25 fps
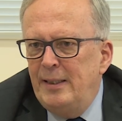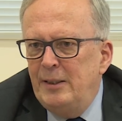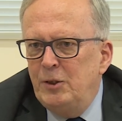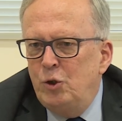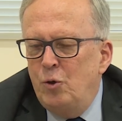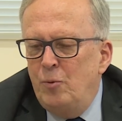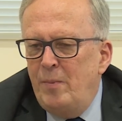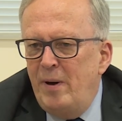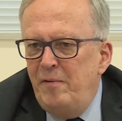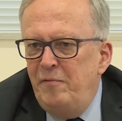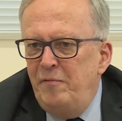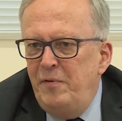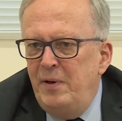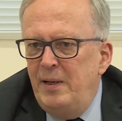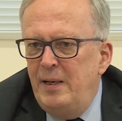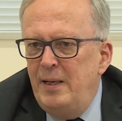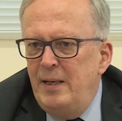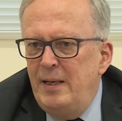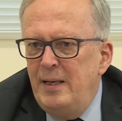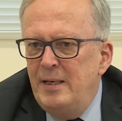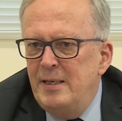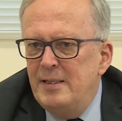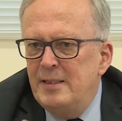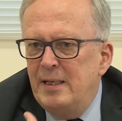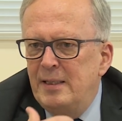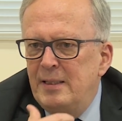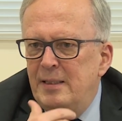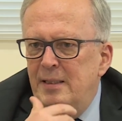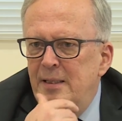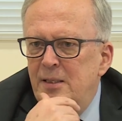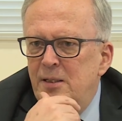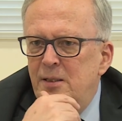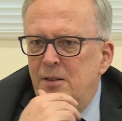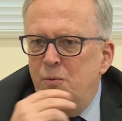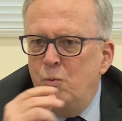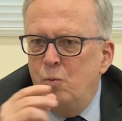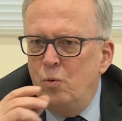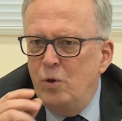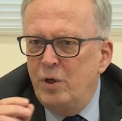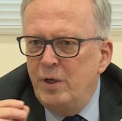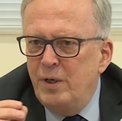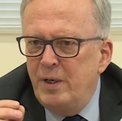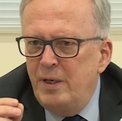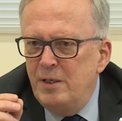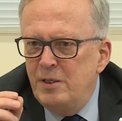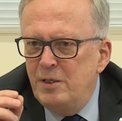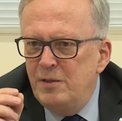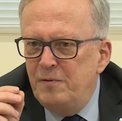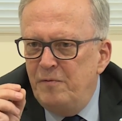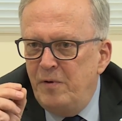So my feeling is that this
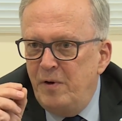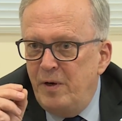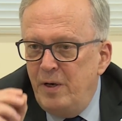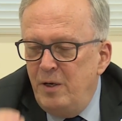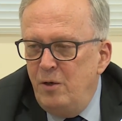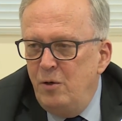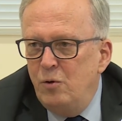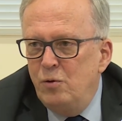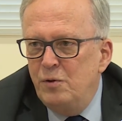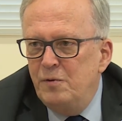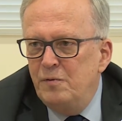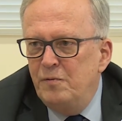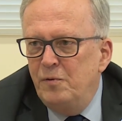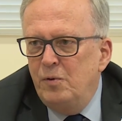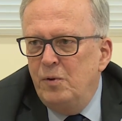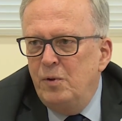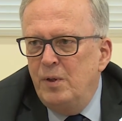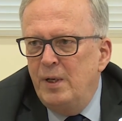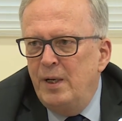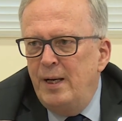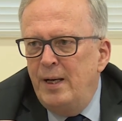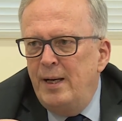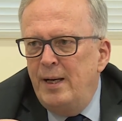work is very useful.